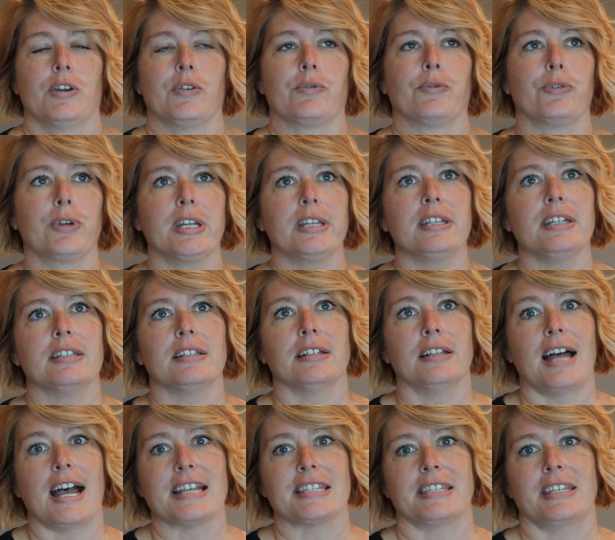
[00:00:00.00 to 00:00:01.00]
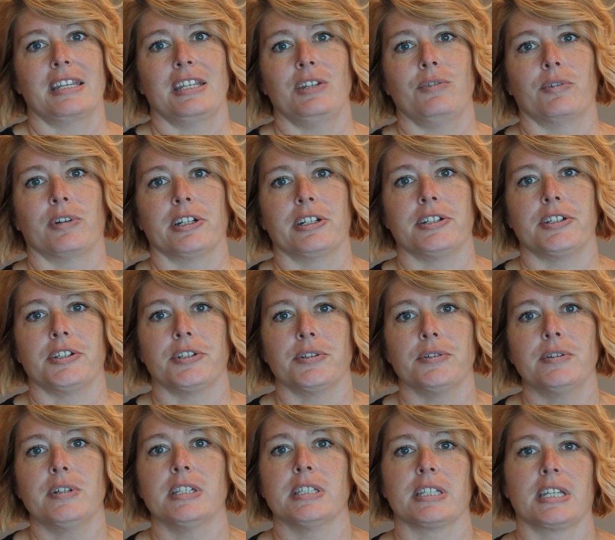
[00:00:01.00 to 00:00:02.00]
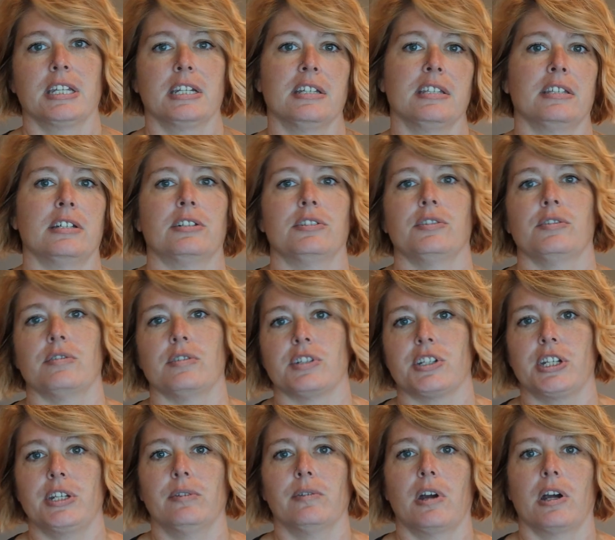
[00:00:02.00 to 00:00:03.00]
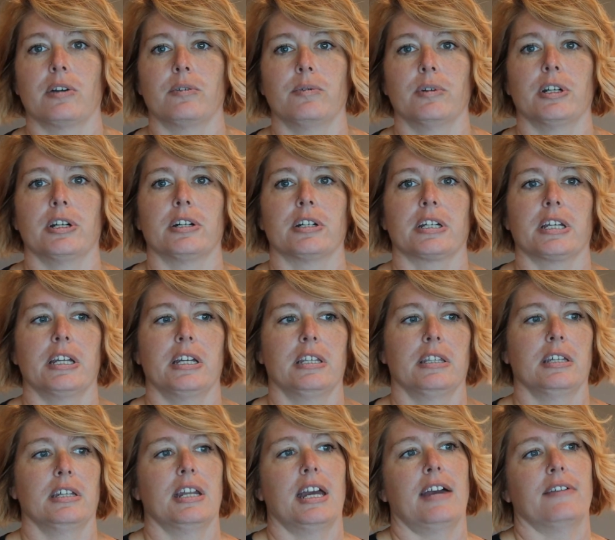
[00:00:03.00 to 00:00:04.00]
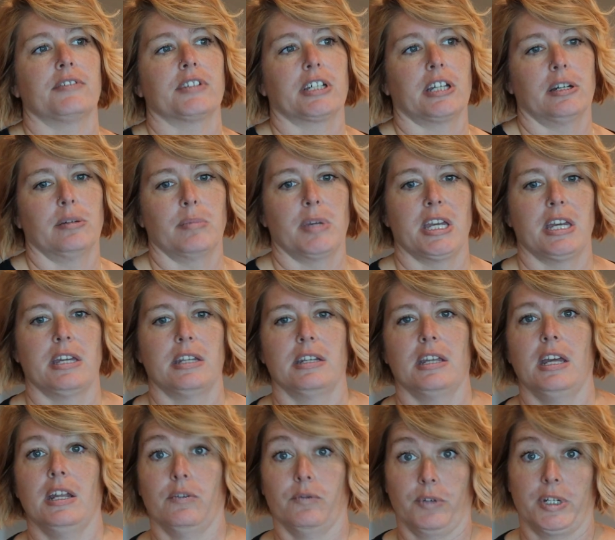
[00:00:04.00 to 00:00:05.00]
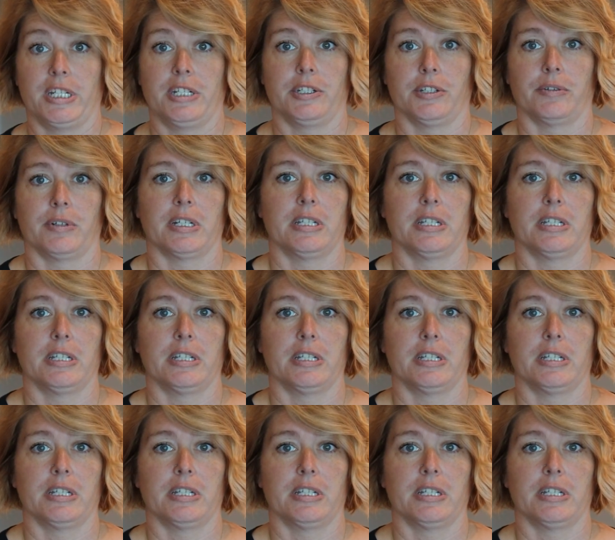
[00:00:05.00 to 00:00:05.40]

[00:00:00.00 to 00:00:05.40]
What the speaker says: really the last thing you want to do is get in there doing sheetrock work and then have to come in and redo